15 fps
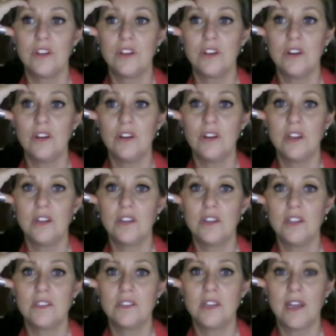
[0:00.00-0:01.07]
you know,
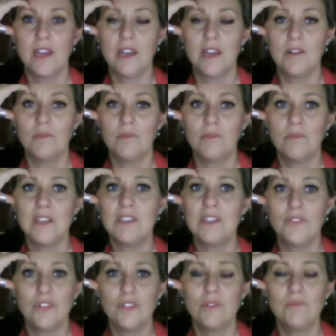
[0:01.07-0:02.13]
it, it's it
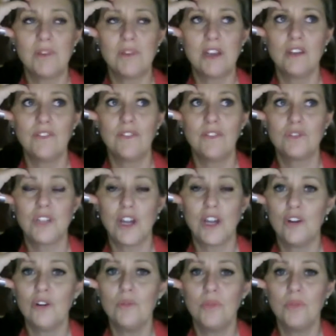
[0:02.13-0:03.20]
must feel make you feel
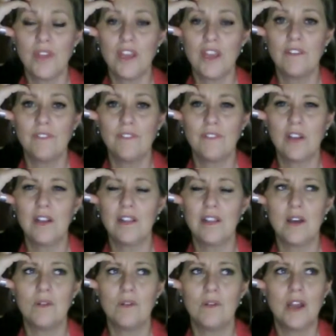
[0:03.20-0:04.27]
terrible that you're
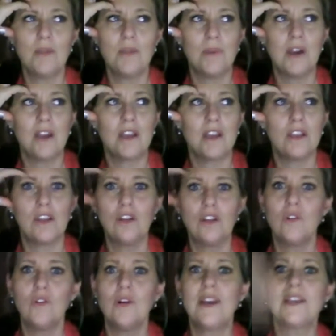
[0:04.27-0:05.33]
feeling that way, but
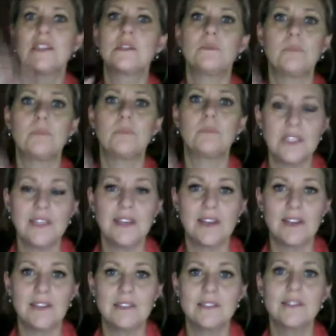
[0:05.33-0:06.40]
you're
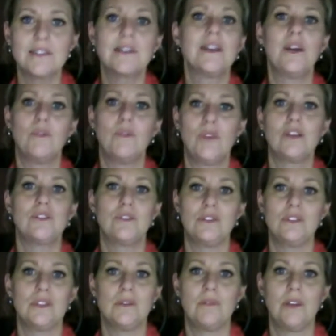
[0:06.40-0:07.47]
expressing it. So now we can
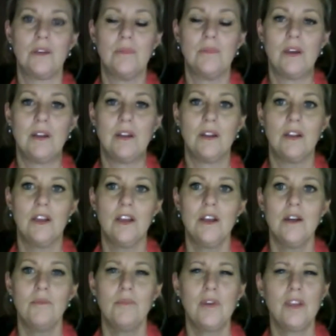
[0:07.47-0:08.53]
do something about it.
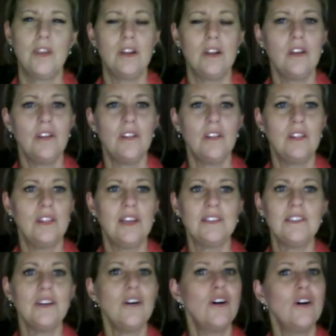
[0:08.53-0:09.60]
But you know,
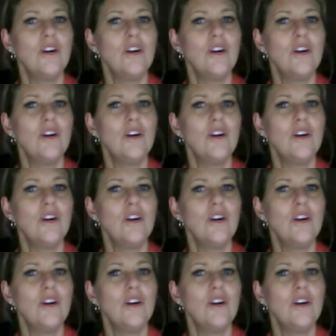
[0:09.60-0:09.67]
that's a